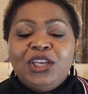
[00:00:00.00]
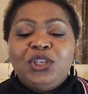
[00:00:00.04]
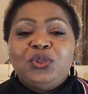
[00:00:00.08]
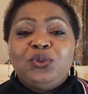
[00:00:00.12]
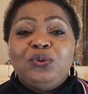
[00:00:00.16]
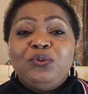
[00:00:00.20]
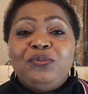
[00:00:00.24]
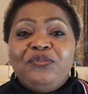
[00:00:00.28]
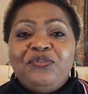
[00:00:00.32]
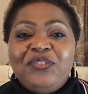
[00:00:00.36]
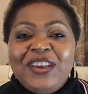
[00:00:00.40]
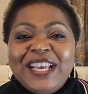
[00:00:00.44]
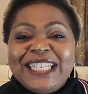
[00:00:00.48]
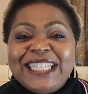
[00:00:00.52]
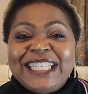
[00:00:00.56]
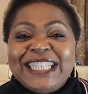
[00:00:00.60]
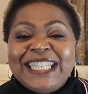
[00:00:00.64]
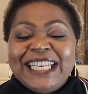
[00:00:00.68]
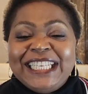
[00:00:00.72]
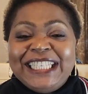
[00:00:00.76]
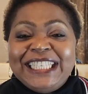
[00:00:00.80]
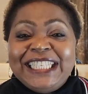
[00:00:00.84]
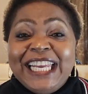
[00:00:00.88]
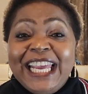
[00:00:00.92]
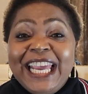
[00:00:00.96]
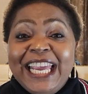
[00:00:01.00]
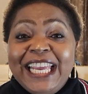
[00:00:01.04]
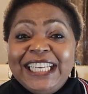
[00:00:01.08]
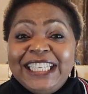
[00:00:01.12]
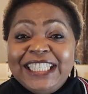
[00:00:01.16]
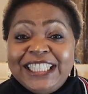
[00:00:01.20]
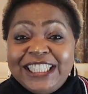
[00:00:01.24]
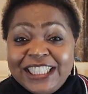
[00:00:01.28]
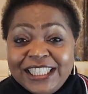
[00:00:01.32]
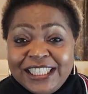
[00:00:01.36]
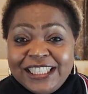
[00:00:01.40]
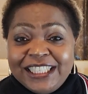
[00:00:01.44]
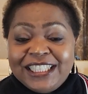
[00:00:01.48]
to face the
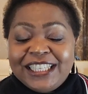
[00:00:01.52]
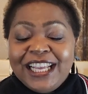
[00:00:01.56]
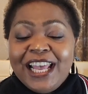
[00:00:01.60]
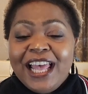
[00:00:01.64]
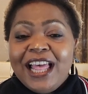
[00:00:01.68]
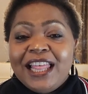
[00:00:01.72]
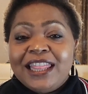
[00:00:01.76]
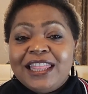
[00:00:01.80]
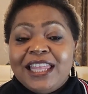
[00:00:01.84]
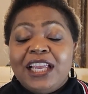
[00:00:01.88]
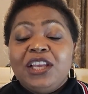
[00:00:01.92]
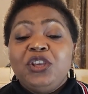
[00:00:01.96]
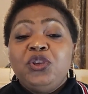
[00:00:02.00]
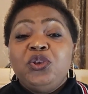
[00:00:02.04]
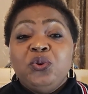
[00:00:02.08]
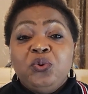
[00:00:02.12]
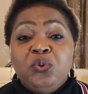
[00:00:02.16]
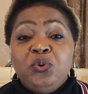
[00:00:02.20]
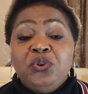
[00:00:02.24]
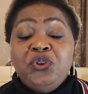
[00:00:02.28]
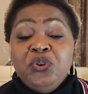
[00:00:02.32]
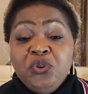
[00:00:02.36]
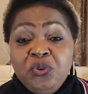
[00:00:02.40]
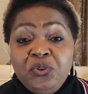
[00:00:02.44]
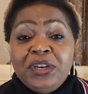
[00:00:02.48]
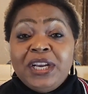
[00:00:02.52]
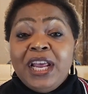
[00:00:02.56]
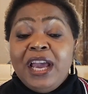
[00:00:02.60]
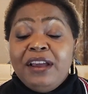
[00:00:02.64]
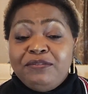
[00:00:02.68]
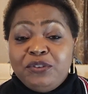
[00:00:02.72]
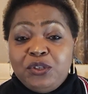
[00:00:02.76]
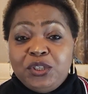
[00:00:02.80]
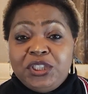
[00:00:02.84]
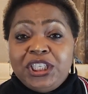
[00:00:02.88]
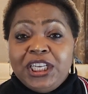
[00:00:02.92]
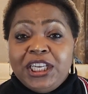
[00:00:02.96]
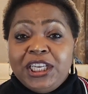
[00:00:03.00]
changes that you, you're going to
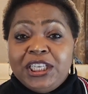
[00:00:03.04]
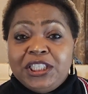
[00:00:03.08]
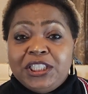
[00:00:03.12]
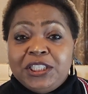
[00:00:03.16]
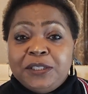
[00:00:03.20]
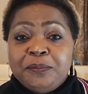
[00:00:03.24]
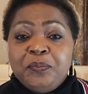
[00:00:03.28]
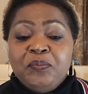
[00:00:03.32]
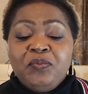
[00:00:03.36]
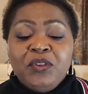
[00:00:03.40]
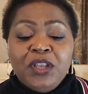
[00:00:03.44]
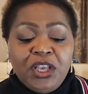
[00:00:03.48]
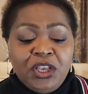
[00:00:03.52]
have to change.